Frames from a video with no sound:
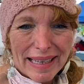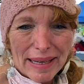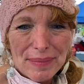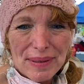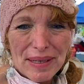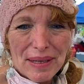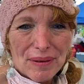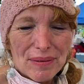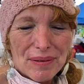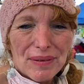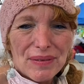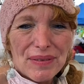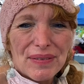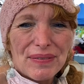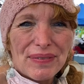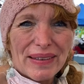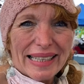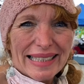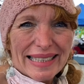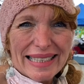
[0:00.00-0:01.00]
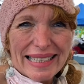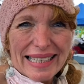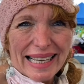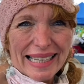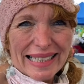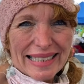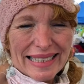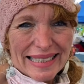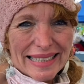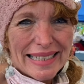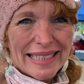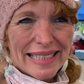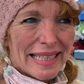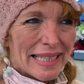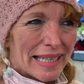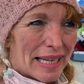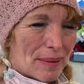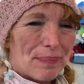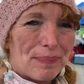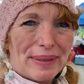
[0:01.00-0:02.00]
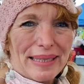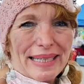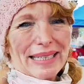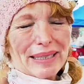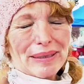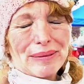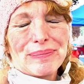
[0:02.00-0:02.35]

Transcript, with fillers: the owner of the Fancy Accent Tea Company.